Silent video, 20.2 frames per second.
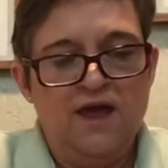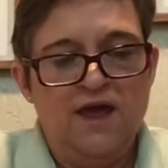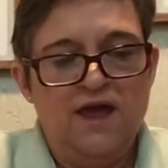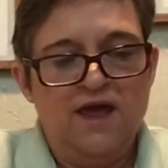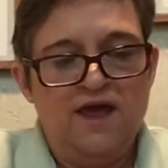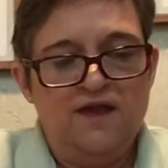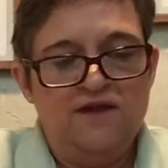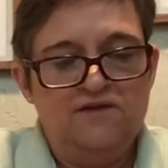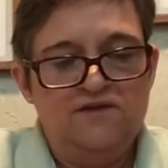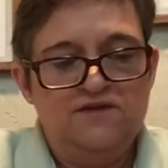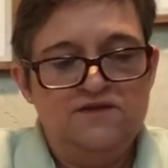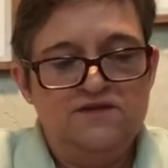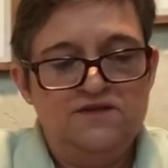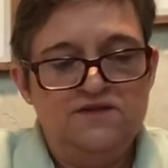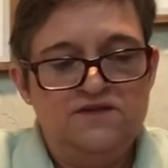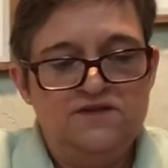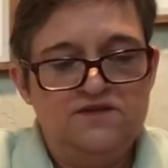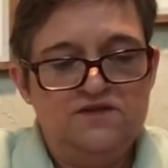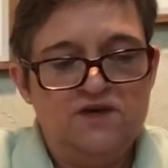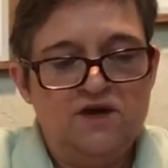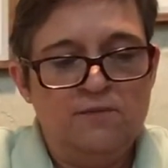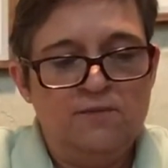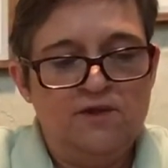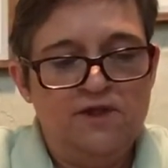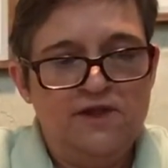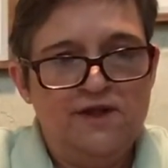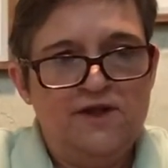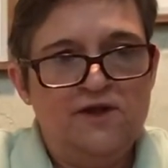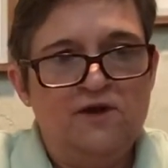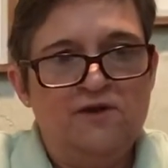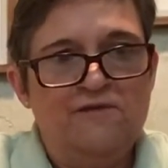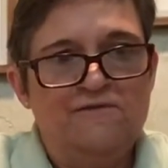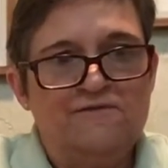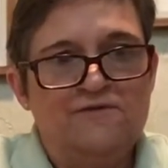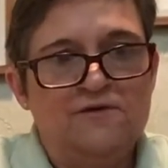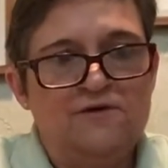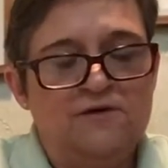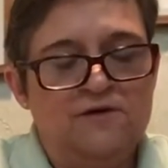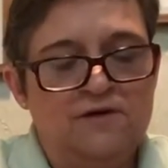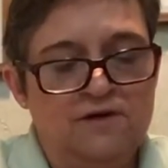and double it
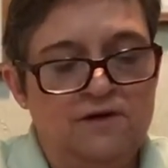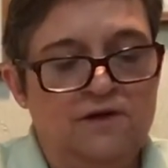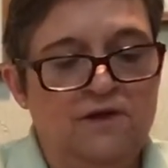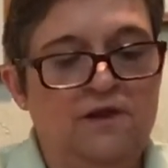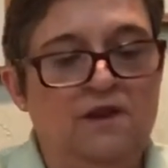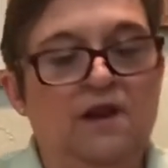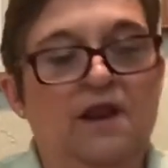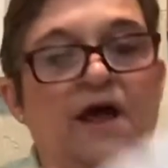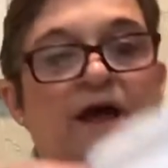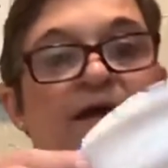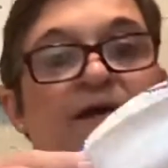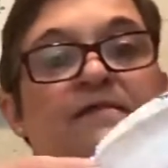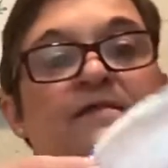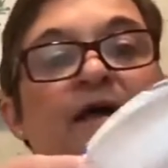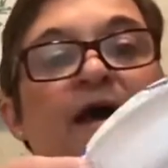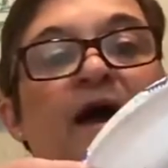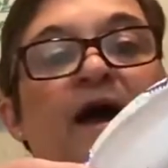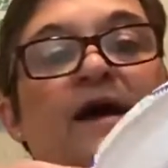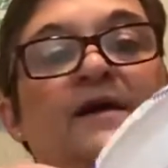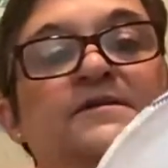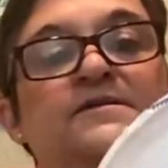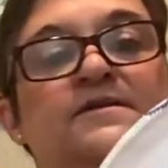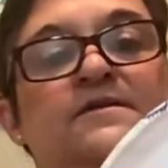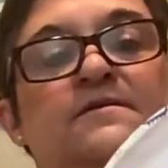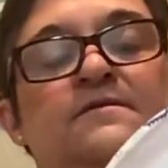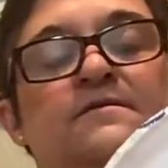over like that.